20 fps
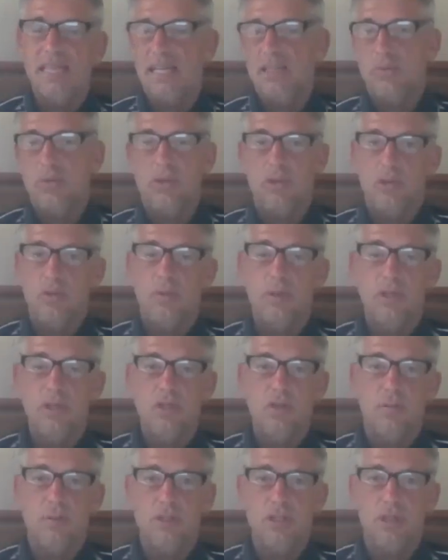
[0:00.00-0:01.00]
That's why they're spending
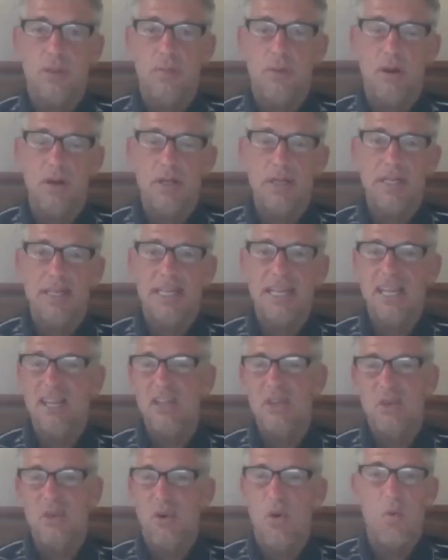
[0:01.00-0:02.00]
so much on marketing
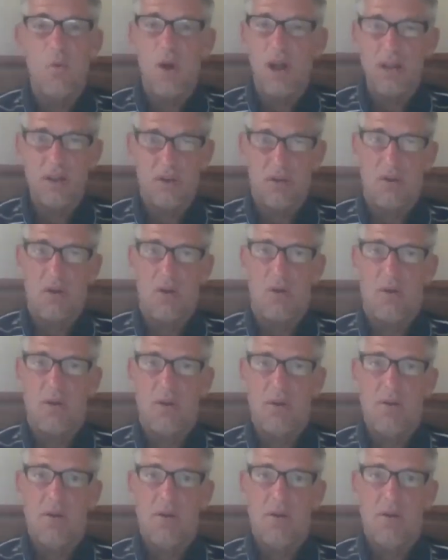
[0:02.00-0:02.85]
and you don't want to grow.